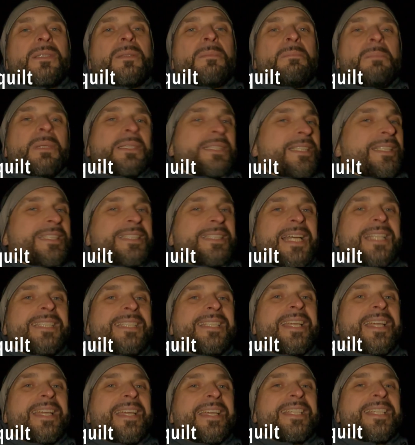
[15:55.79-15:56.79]
But in that
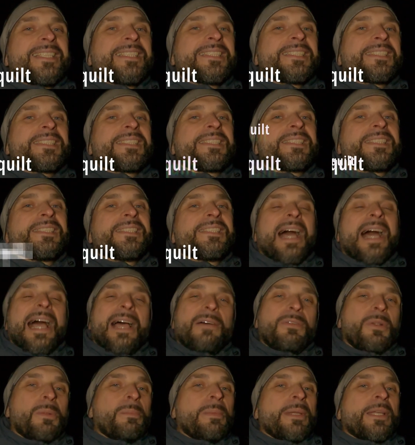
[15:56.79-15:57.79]
case I
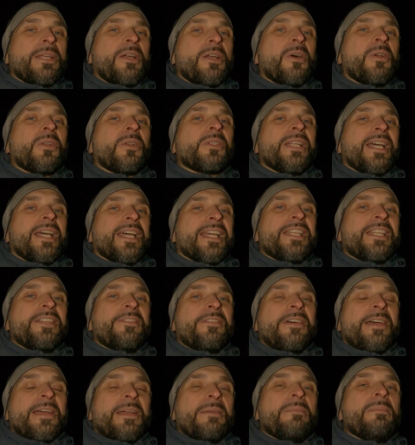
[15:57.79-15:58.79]
will be cold
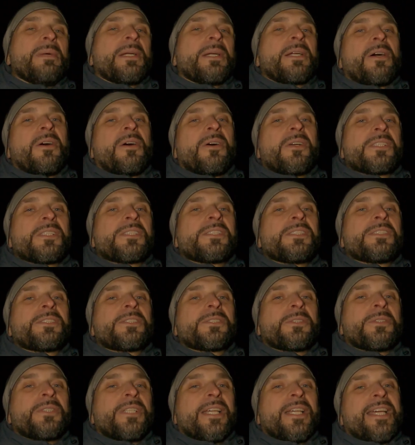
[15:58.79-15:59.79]
anyway, because
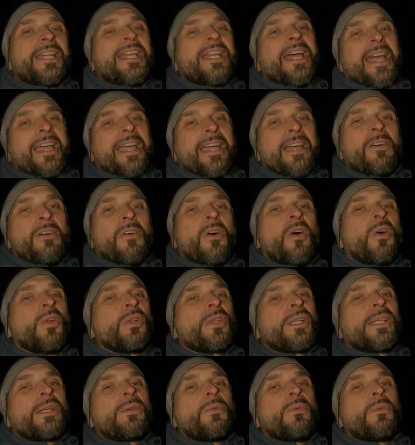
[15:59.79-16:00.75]
today I have only